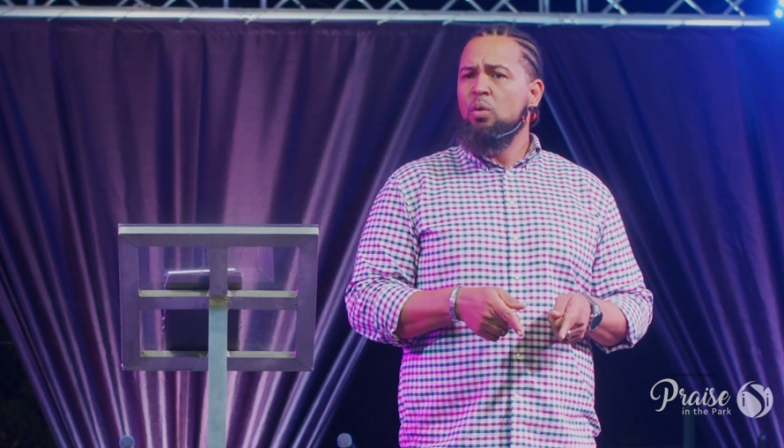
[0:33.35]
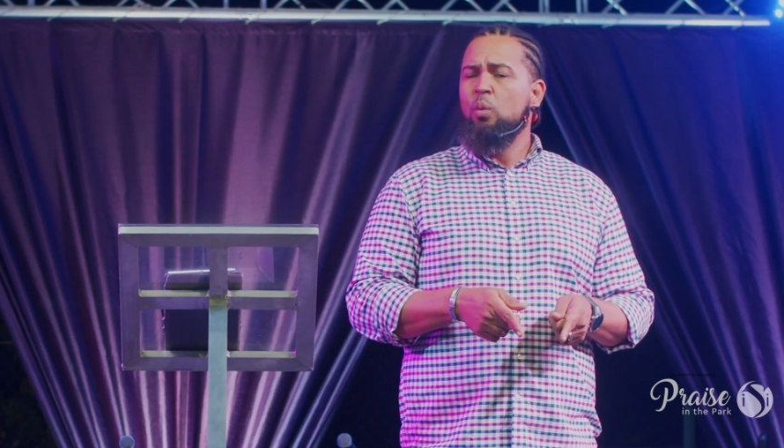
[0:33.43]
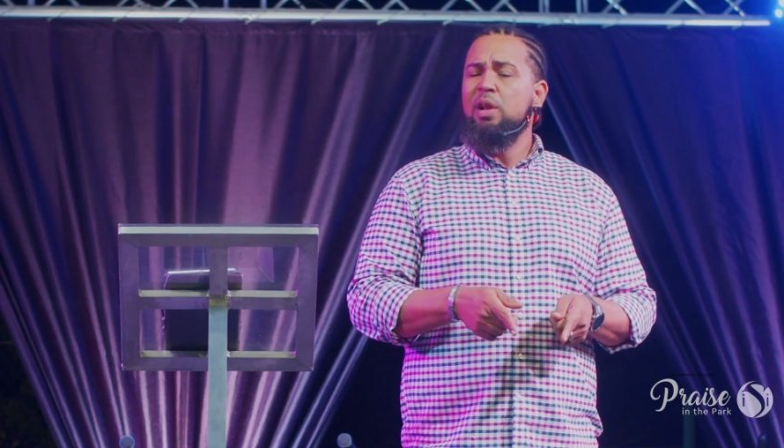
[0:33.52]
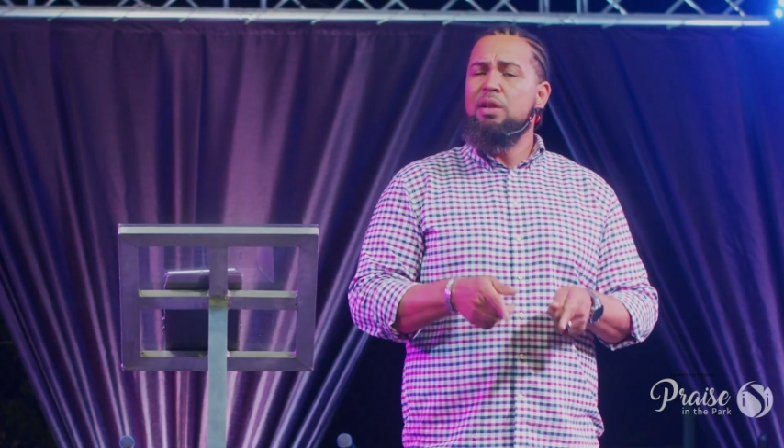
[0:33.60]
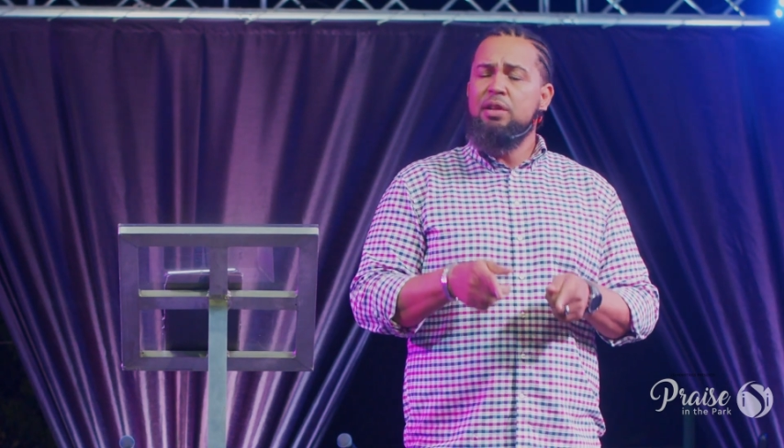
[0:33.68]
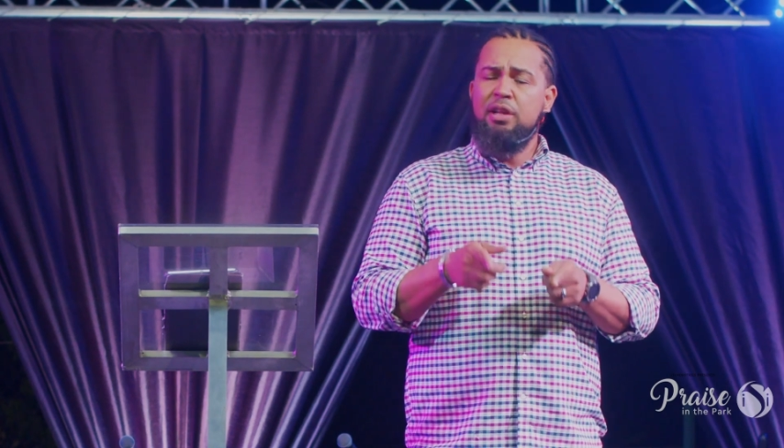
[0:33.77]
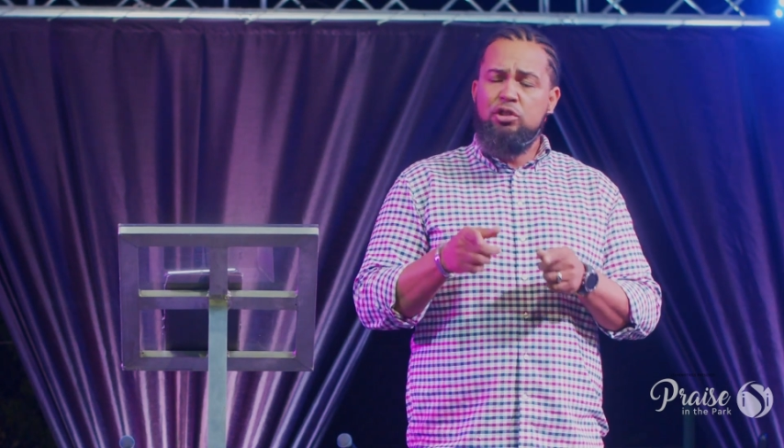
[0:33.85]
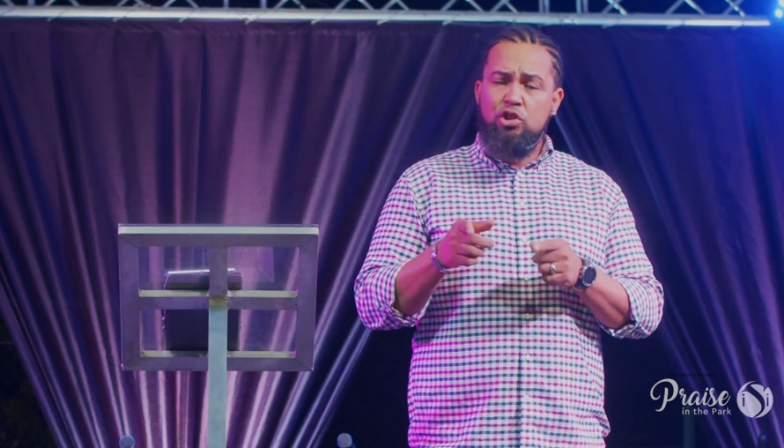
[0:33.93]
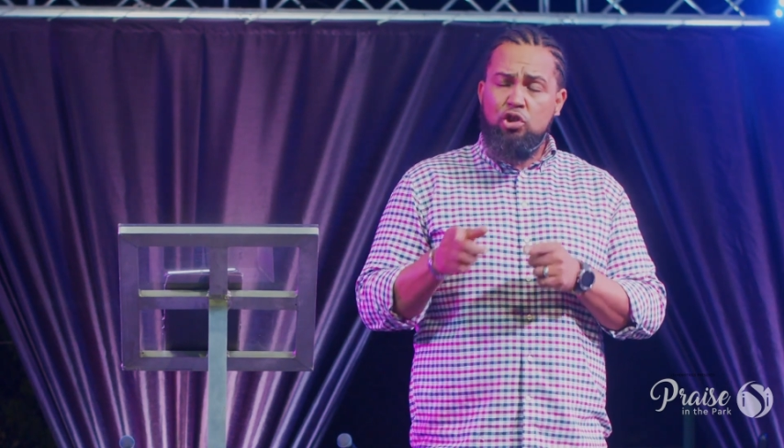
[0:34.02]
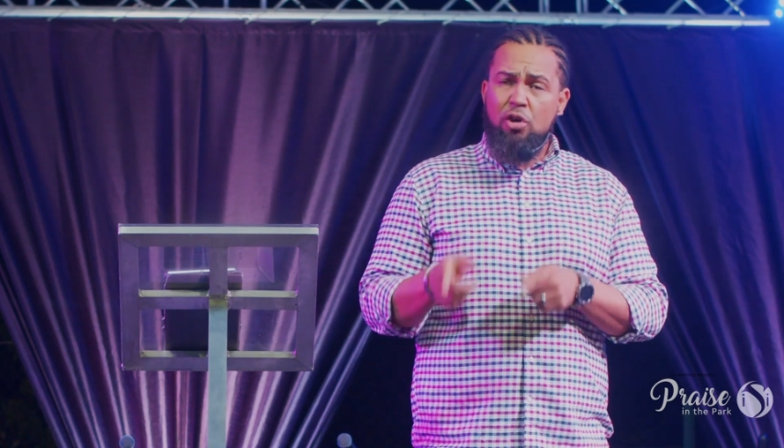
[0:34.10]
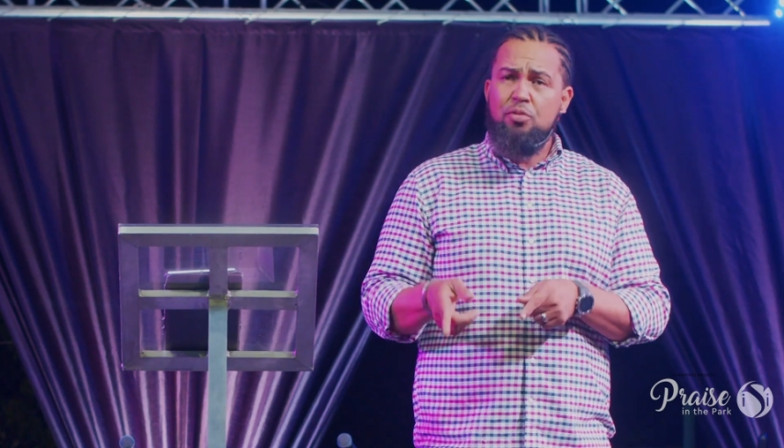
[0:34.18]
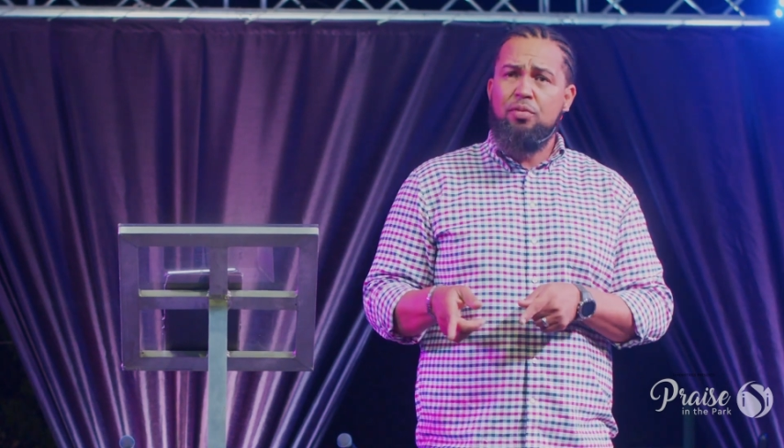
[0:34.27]
will the
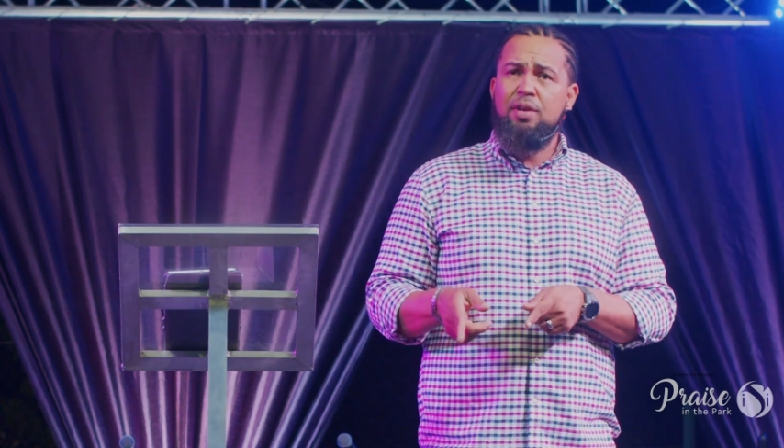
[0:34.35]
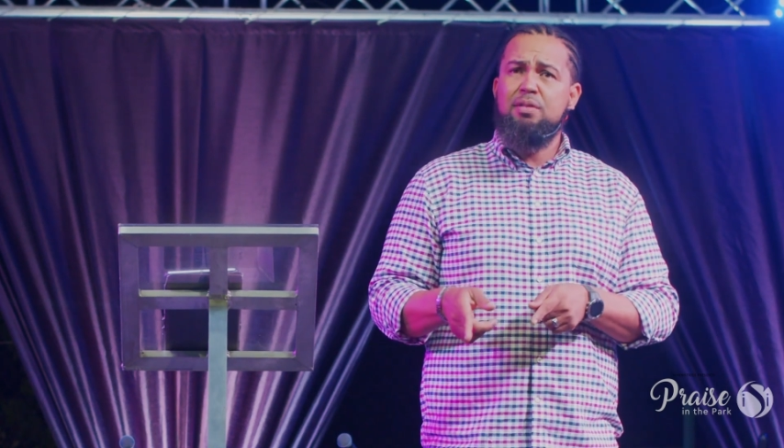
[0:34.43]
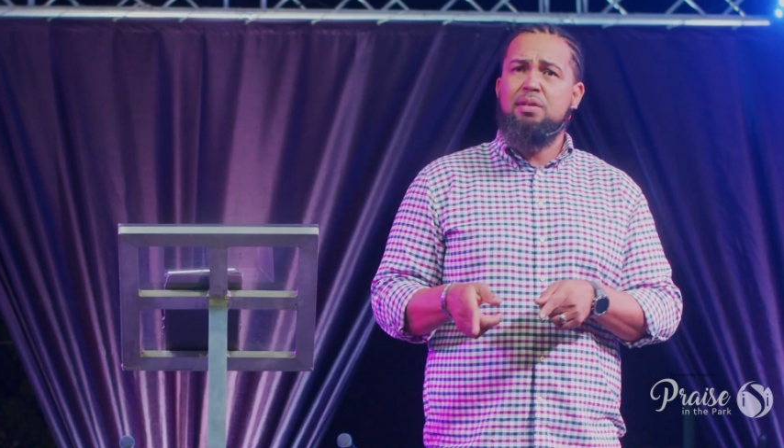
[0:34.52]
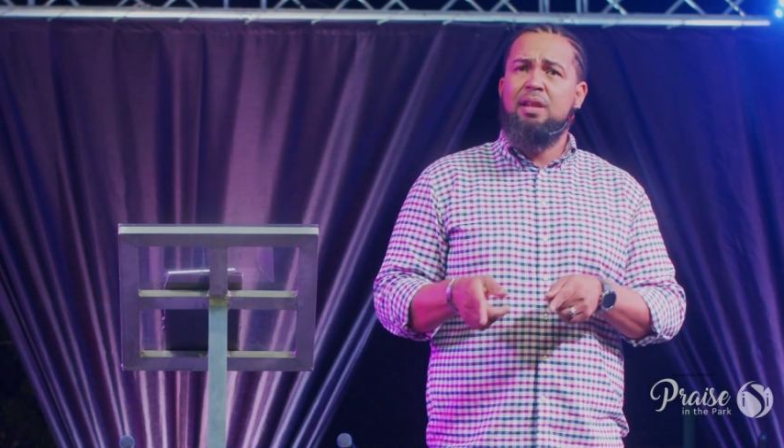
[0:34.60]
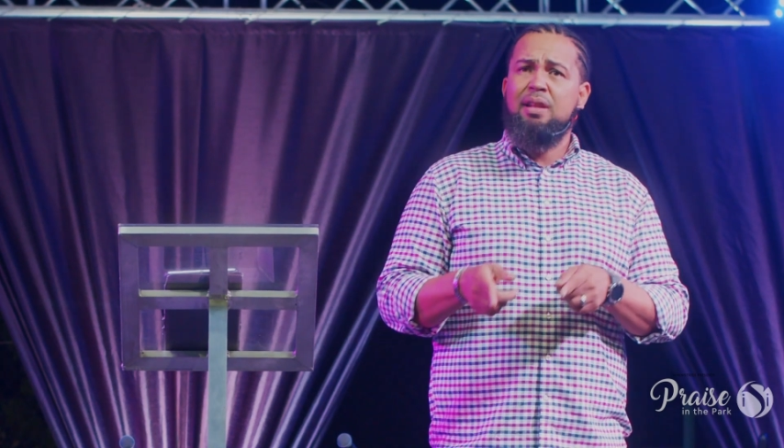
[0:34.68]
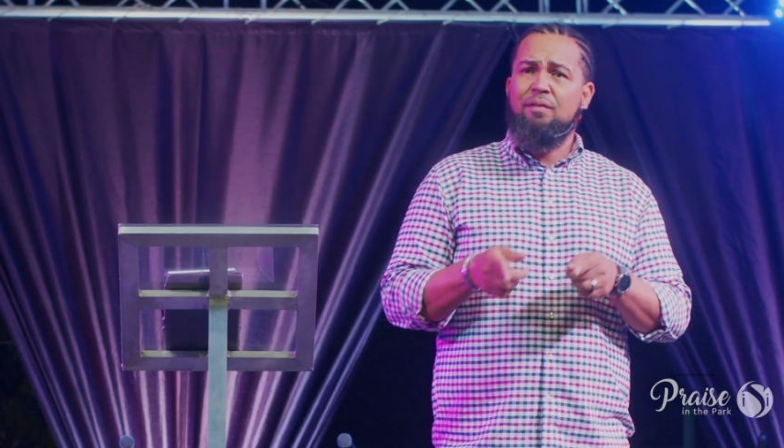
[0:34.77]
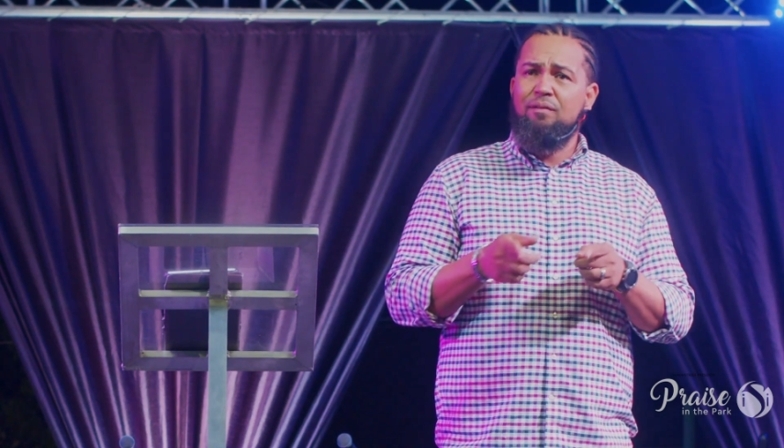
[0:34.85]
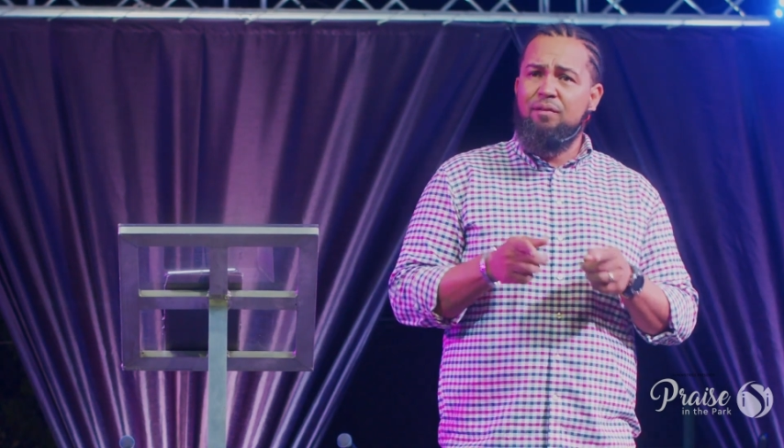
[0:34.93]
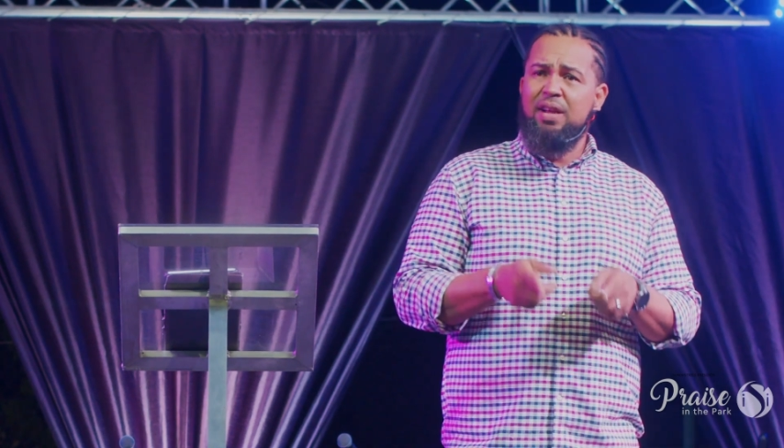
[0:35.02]
justice and the